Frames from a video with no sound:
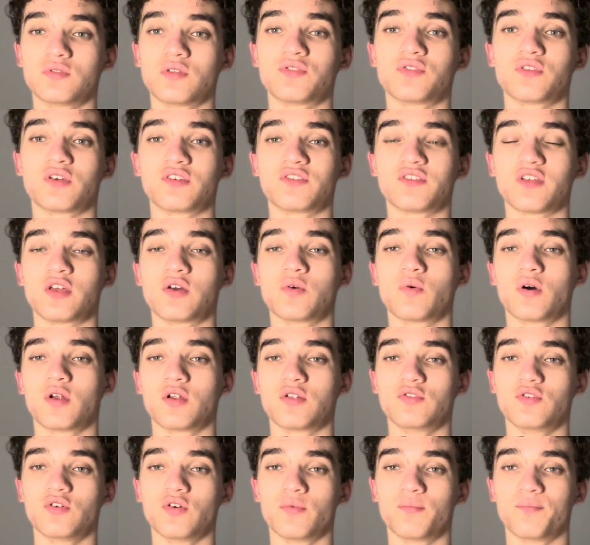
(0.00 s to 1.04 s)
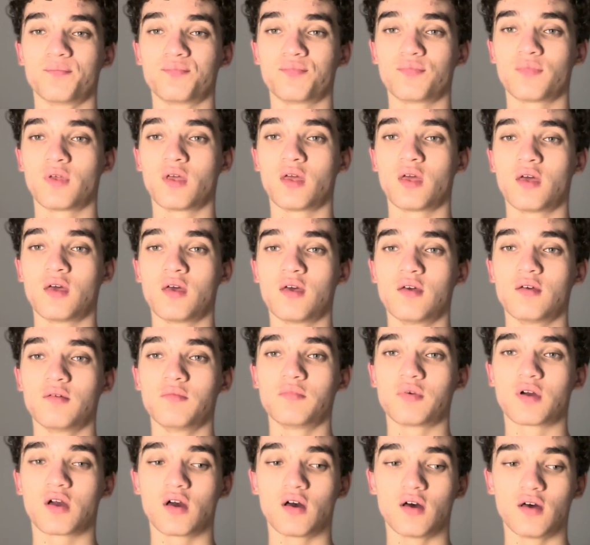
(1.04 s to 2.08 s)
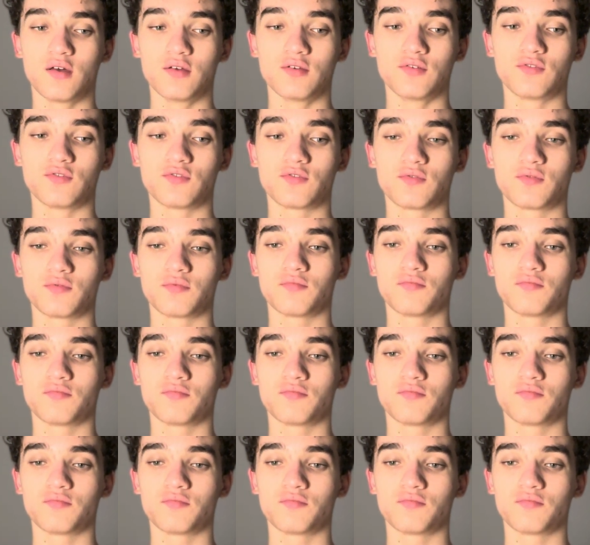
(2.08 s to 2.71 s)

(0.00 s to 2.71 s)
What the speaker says: things that you want to do. Because